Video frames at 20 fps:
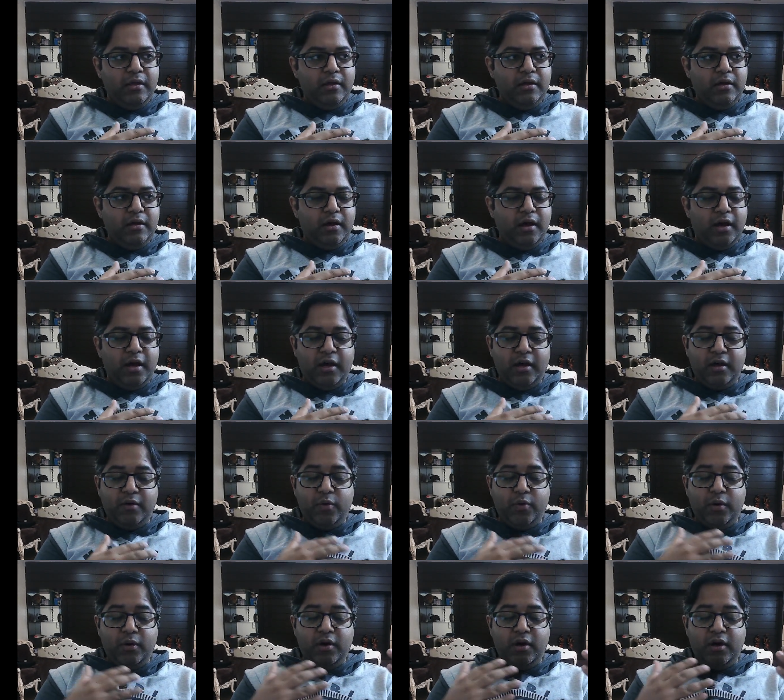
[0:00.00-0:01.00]
uh,
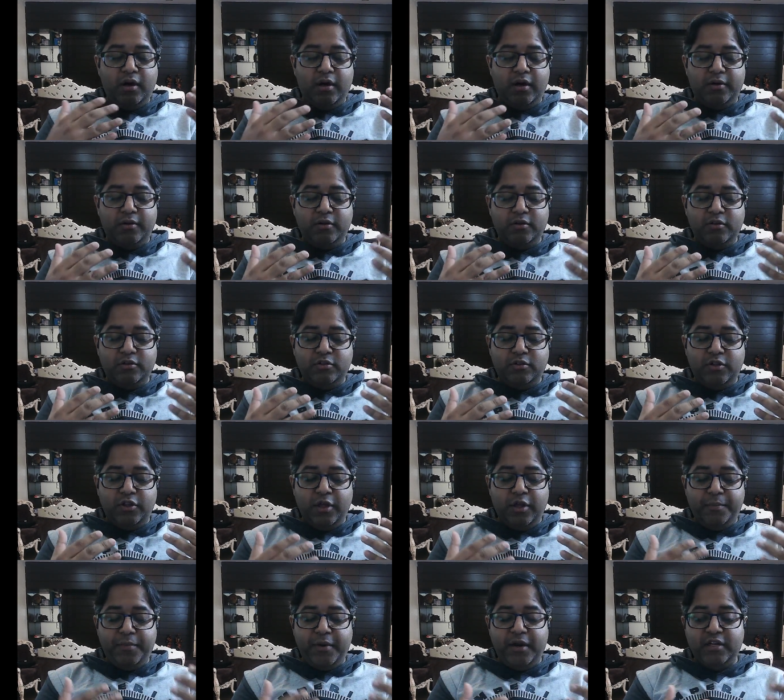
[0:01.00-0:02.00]
to the
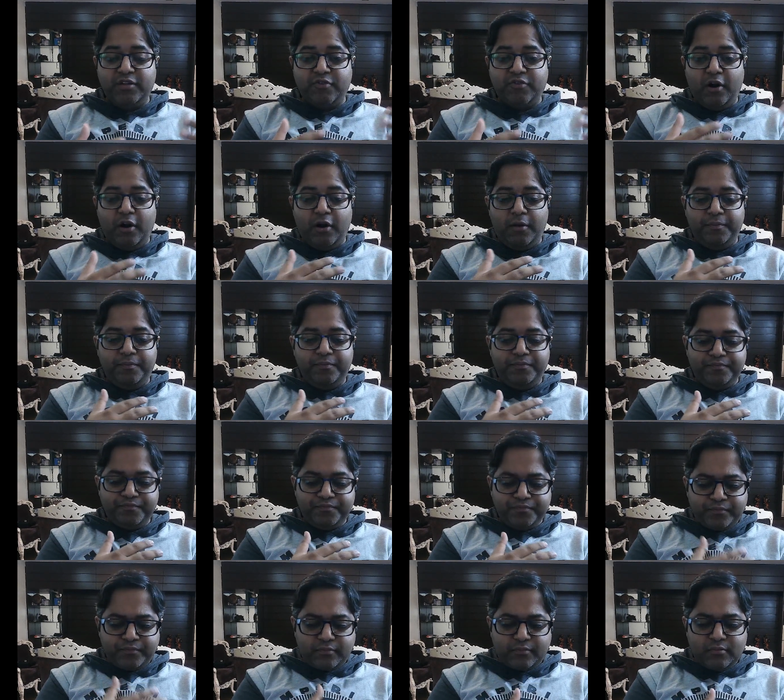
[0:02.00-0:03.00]
appearance from
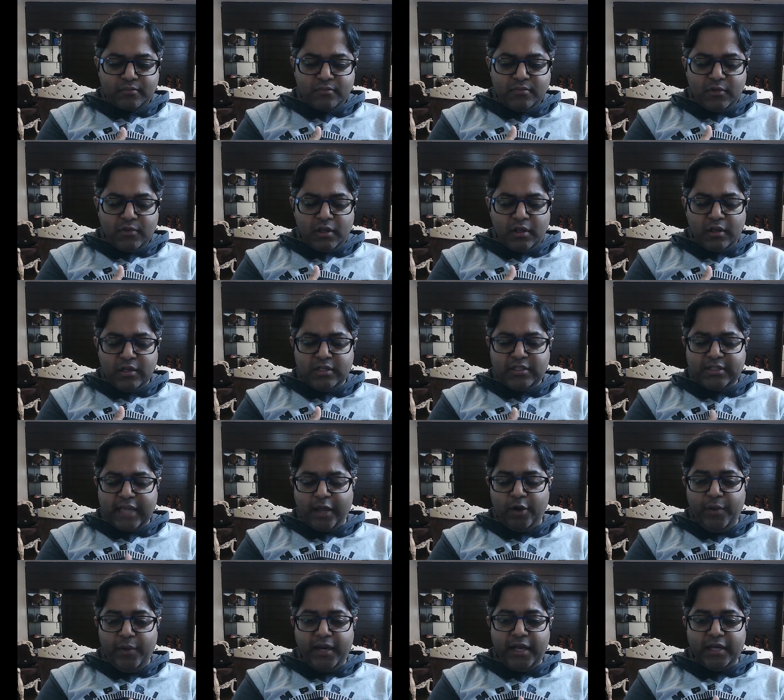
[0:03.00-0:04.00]

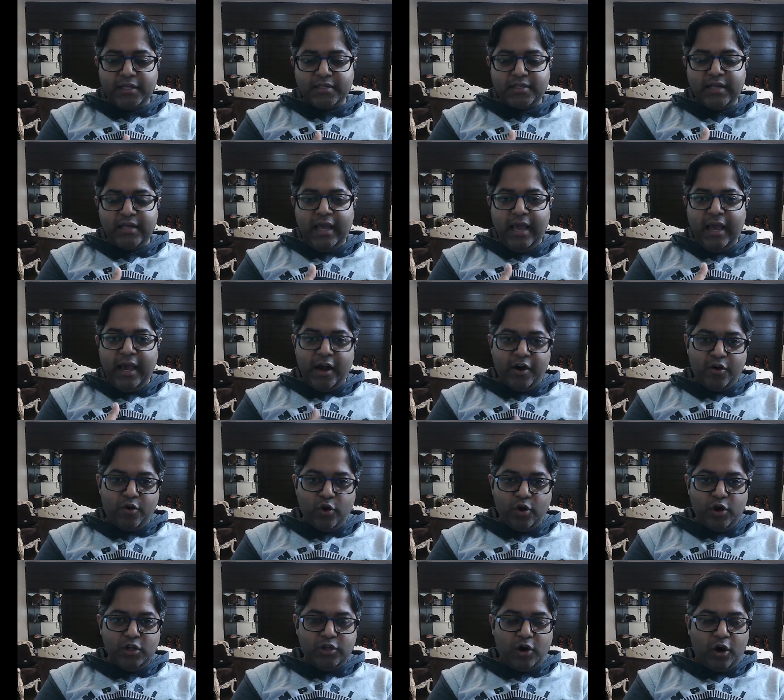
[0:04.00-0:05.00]
Sanguinius and
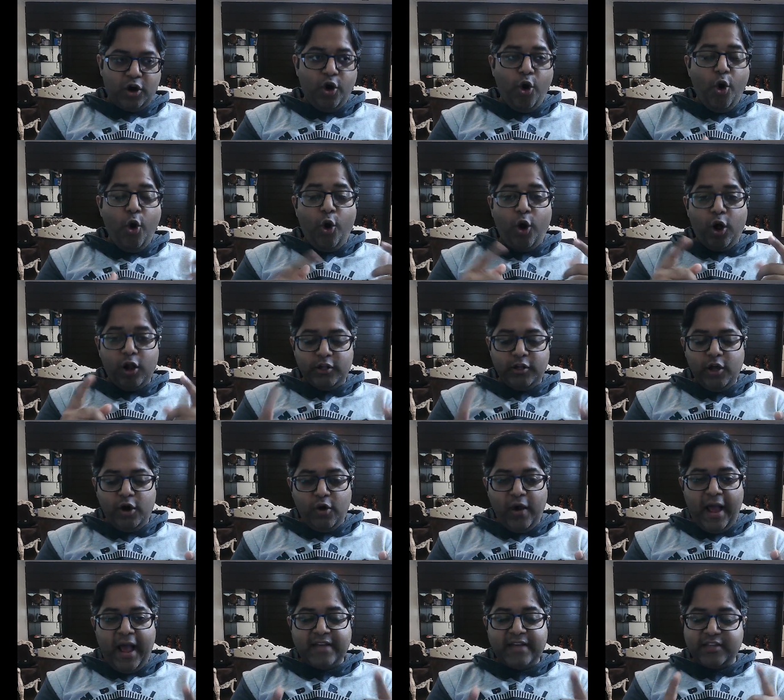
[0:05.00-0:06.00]
Rogaldon.
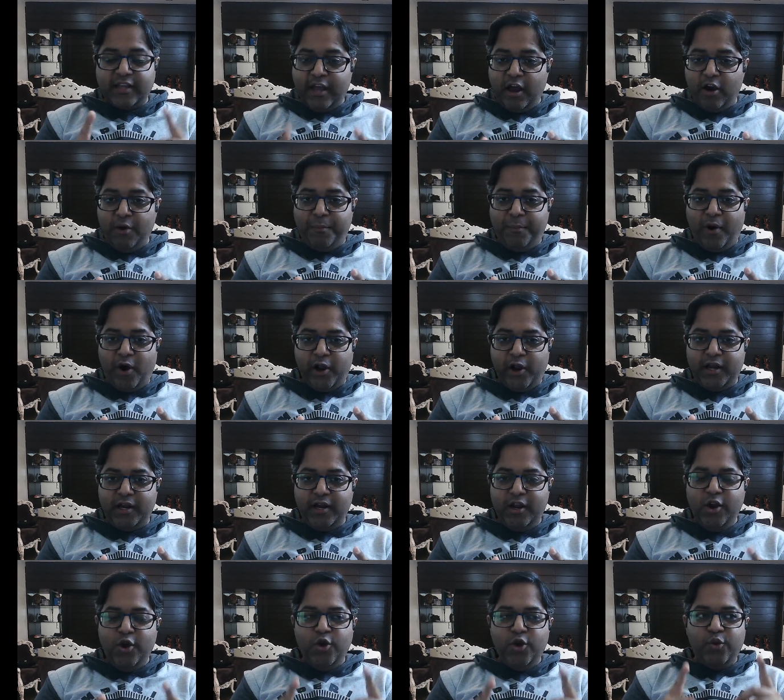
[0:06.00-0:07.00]
Although, as a counterpoint,
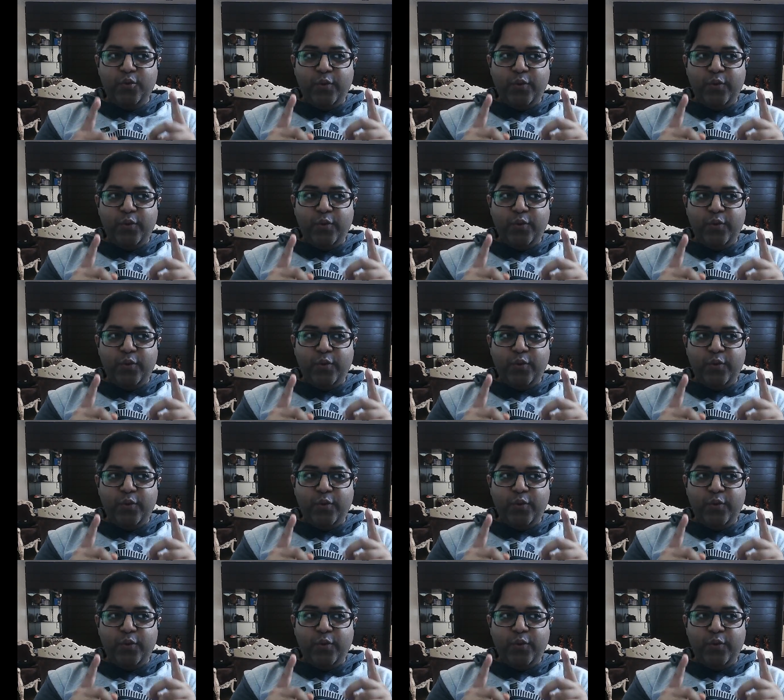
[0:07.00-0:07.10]
we